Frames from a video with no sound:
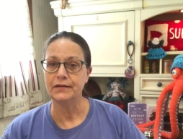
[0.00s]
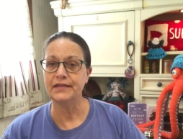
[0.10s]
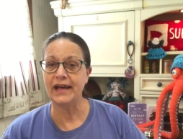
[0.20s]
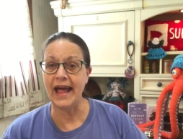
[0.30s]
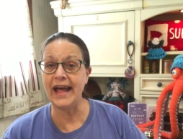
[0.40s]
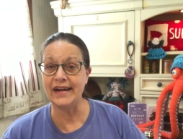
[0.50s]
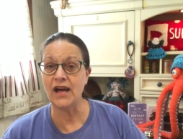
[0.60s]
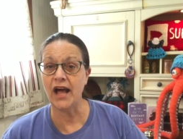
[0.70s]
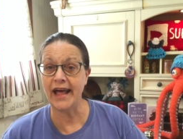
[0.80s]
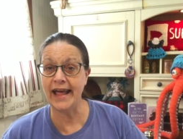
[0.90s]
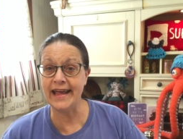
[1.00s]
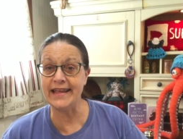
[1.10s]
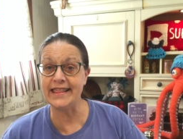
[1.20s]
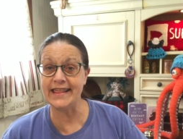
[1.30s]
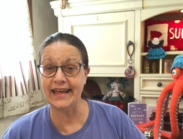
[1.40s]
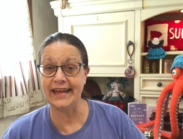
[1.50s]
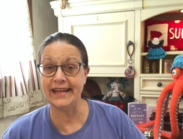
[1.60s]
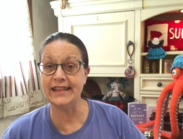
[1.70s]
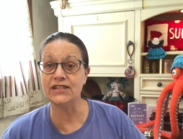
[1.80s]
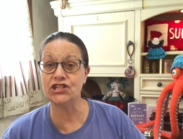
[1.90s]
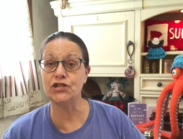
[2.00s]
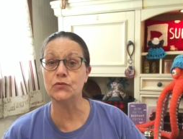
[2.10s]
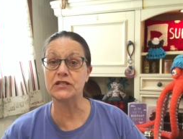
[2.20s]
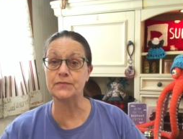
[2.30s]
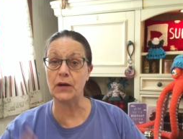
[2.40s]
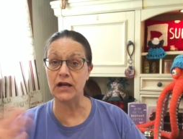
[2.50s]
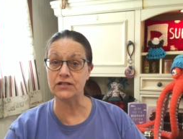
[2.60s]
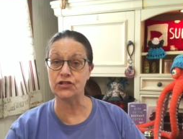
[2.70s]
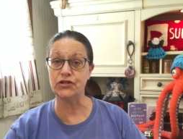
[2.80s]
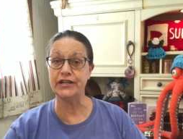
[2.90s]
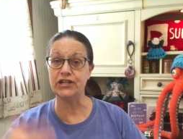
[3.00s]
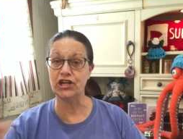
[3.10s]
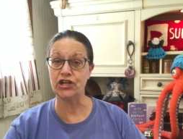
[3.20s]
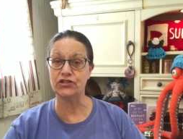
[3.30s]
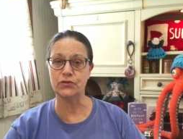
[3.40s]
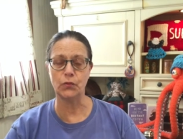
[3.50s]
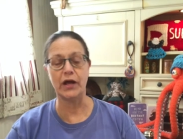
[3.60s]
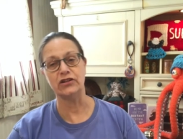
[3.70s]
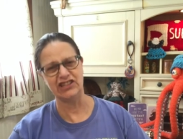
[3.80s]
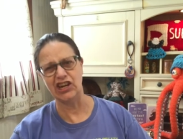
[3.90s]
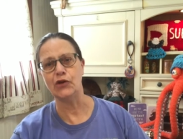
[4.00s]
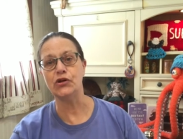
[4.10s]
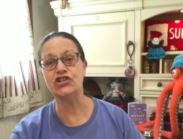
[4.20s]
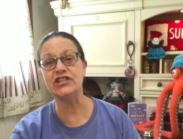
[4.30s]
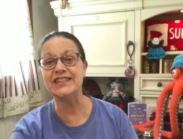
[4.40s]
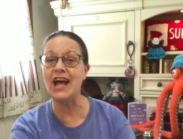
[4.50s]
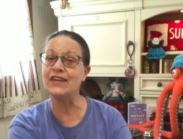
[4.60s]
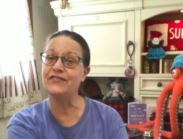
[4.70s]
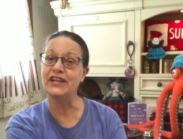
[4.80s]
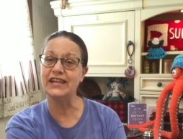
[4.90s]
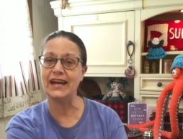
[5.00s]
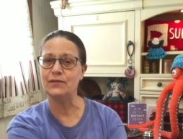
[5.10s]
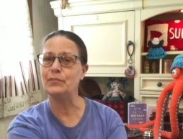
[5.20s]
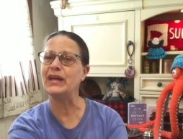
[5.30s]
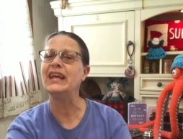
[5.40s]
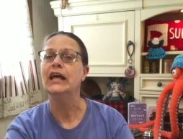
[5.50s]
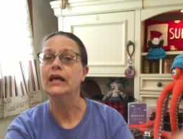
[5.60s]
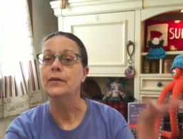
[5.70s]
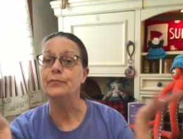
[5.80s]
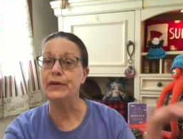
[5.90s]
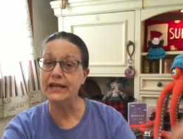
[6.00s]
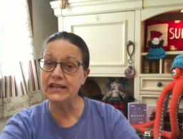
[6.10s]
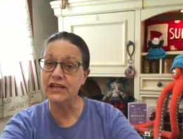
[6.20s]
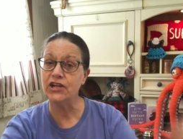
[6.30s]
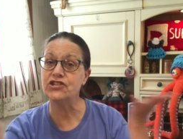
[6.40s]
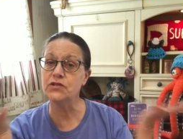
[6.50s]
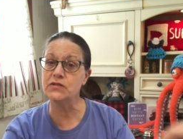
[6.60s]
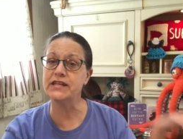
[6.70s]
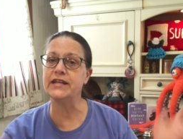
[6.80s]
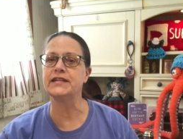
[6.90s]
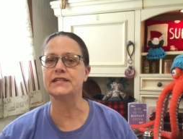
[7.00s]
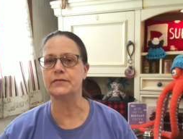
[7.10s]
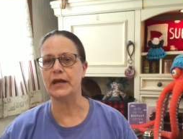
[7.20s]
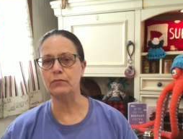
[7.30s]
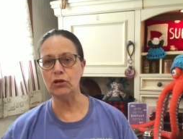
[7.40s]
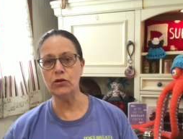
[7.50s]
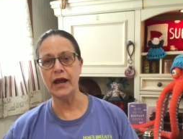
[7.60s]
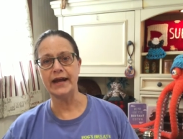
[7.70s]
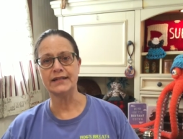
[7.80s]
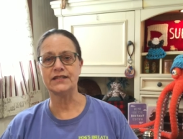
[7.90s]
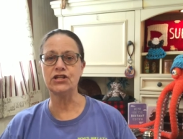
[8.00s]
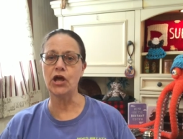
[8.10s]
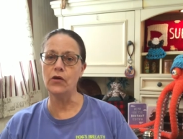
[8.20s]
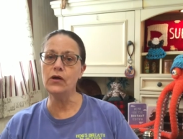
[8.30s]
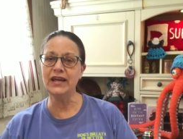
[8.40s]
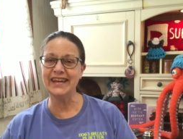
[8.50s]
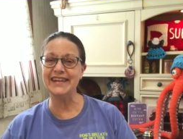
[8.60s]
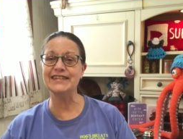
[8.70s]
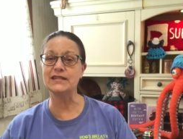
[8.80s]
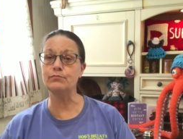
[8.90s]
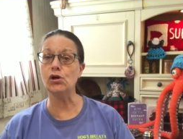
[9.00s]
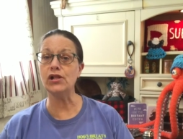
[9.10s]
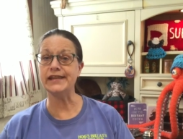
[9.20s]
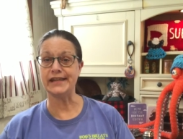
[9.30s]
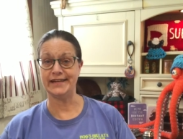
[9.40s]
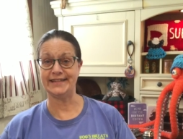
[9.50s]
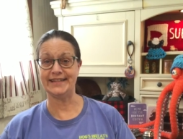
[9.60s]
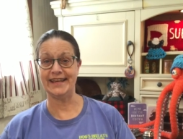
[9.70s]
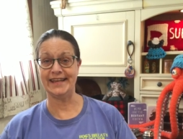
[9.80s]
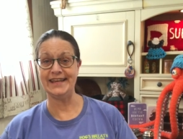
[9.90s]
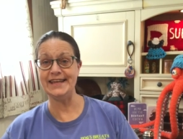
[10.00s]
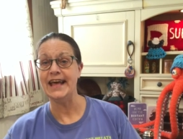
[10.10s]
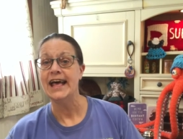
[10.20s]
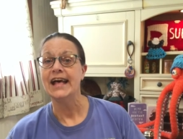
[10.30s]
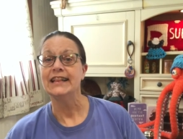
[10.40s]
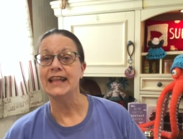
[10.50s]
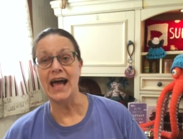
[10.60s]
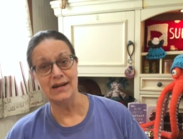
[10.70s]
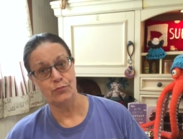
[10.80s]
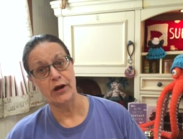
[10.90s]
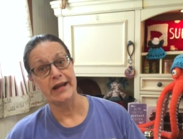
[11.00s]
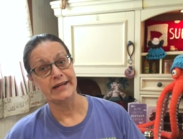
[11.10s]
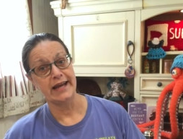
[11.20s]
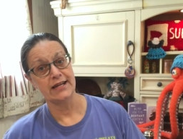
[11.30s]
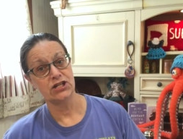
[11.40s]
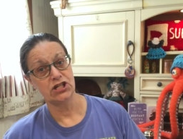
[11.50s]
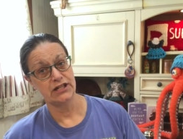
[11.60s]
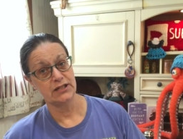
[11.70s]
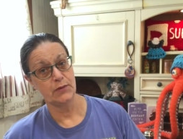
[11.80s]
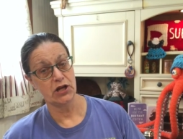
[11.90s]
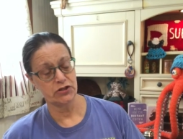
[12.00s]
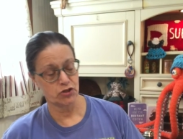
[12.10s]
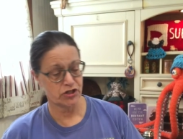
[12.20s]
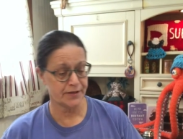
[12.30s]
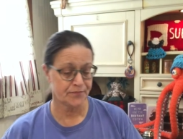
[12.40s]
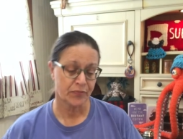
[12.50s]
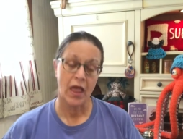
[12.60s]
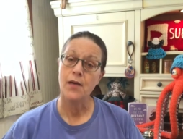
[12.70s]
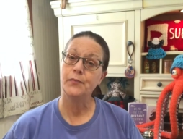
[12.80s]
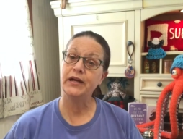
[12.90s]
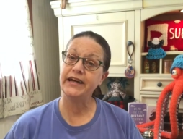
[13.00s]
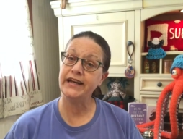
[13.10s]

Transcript: the Hat Not Hate thing that she was sponsoring. You know, she, well, you know, she's not affiliated, but, but, you know, she was getting us to make blue hats, you know, against bullying. See, Lion Brand actually sponsors it. But at